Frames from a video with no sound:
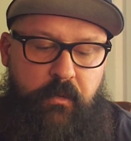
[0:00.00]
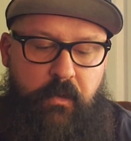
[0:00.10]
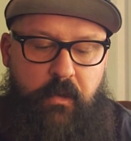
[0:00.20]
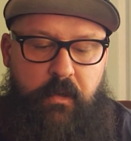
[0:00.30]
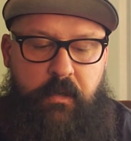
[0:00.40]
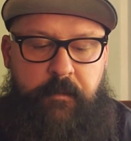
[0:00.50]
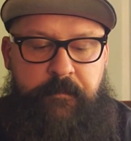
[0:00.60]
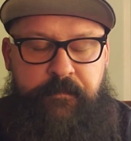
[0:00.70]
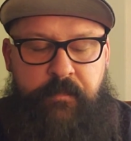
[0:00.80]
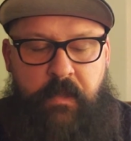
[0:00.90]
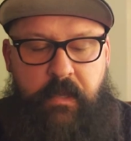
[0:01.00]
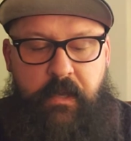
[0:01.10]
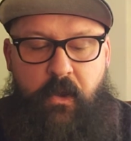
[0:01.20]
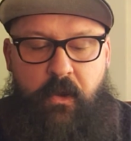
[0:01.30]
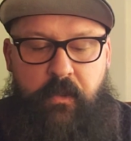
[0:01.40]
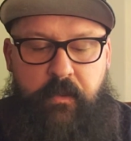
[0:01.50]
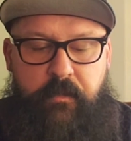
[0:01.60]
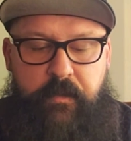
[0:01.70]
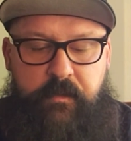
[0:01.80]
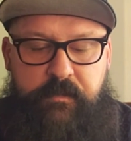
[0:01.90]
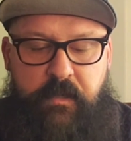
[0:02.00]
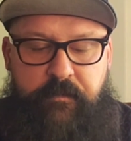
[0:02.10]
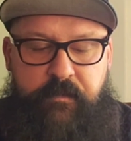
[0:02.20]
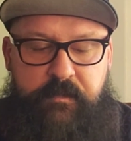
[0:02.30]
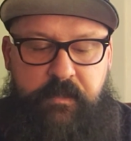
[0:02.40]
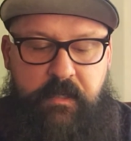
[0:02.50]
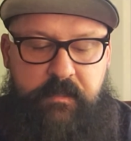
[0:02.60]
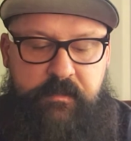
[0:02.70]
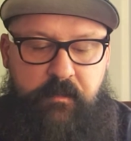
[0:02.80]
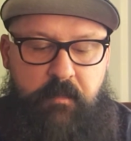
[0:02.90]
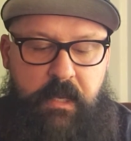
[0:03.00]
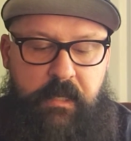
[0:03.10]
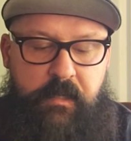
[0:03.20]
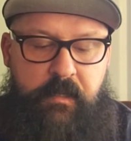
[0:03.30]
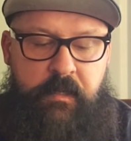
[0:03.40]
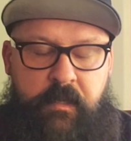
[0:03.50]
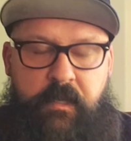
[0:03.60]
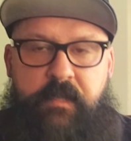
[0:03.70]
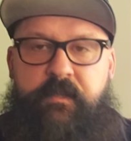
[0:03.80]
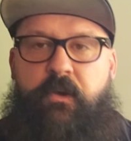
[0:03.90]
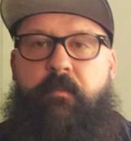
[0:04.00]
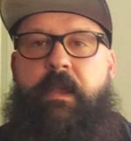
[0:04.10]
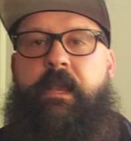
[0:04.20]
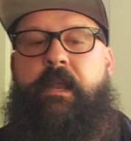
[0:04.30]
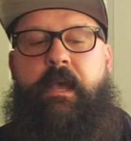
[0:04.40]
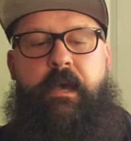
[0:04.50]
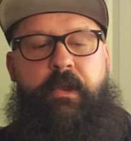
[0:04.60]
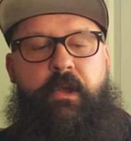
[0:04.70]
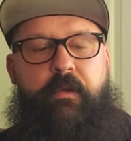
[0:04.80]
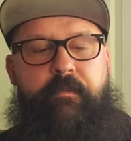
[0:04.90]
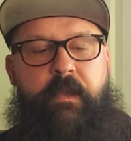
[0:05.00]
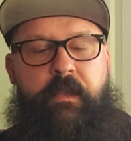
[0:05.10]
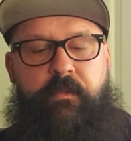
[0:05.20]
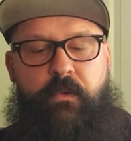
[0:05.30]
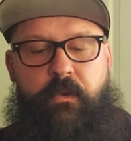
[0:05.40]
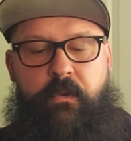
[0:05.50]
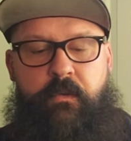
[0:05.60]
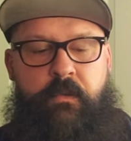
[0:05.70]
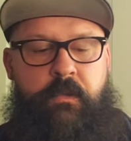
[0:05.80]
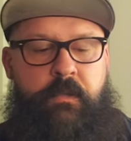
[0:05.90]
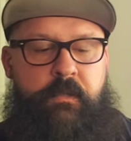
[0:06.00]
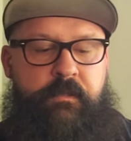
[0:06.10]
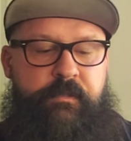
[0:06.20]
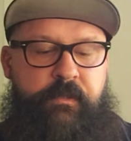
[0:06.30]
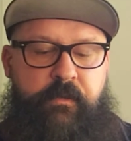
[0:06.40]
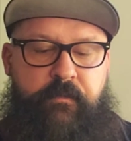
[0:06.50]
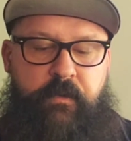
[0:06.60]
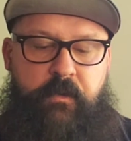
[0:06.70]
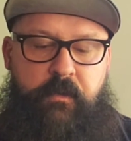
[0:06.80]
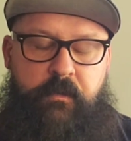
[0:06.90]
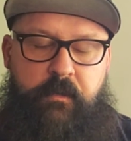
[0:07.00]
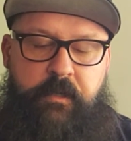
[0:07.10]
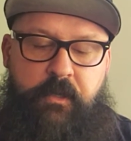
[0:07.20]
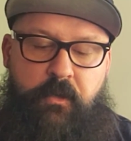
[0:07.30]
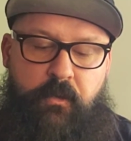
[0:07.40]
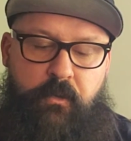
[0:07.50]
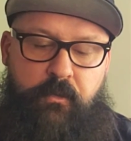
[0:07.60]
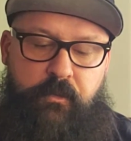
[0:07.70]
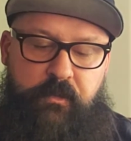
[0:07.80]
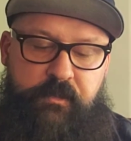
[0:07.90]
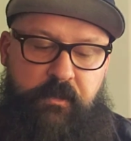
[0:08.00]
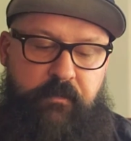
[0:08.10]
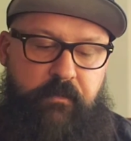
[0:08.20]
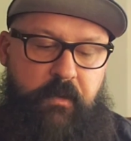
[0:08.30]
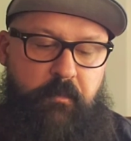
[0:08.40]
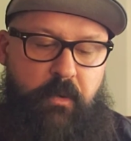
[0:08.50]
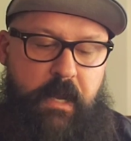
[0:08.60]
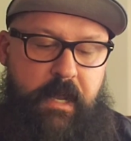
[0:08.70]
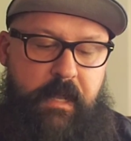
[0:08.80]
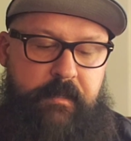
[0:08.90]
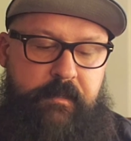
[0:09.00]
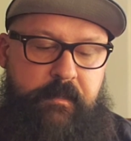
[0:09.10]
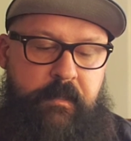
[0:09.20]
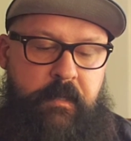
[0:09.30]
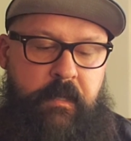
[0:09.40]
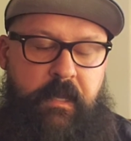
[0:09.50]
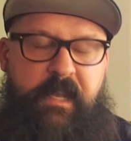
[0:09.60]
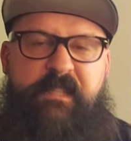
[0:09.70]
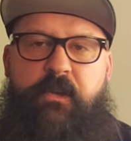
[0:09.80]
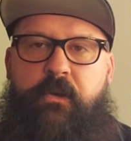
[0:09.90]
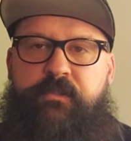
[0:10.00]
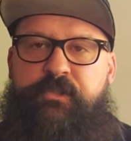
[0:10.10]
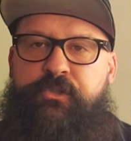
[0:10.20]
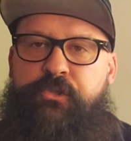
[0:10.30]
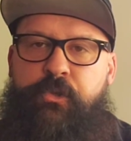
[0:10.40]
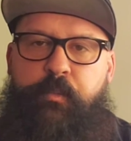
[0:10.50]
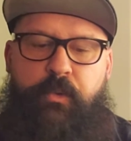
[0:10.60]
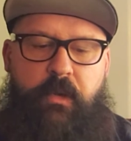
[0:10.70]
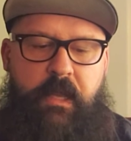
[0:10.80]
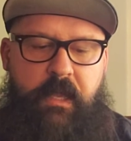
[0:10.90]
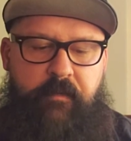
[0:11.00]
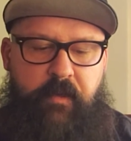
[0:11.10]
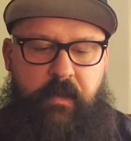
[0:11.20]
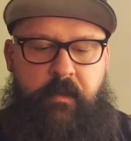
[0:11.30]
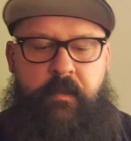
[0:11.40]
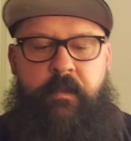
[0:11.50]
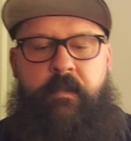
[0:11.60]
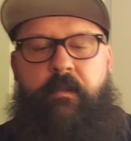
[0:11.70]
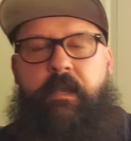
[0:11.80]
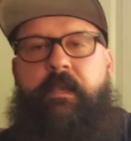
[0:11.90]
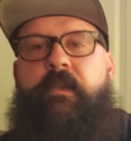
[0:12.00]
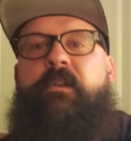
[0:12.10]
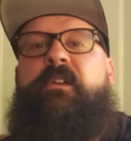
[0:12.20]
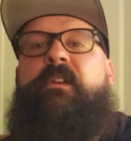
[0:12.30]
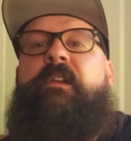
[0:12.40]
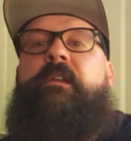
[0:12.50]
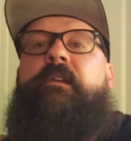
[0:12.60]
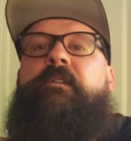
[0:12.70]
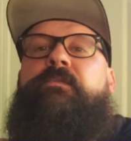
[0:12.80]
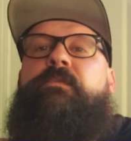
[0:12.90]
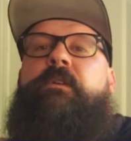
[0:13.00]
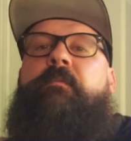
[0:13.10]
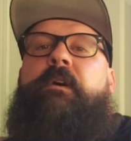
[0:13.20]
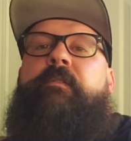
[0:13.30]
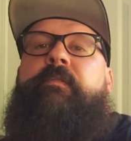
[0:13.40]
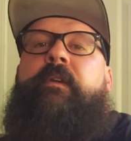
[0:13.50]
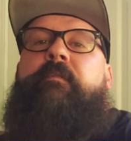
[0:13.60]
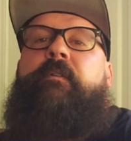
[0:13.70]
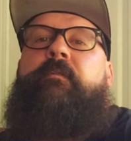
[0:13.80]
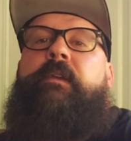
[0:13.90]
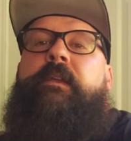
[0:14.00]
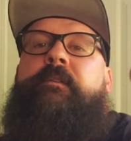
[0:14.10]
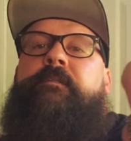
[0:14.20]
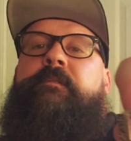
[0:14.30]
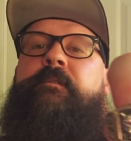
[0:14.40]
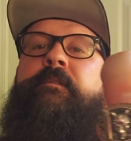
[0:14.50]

are, and all of their stuff is custom made. It's all made out of either silver and gold or silver and brass, and it's all super heavy. Like here is one of my favorite rings.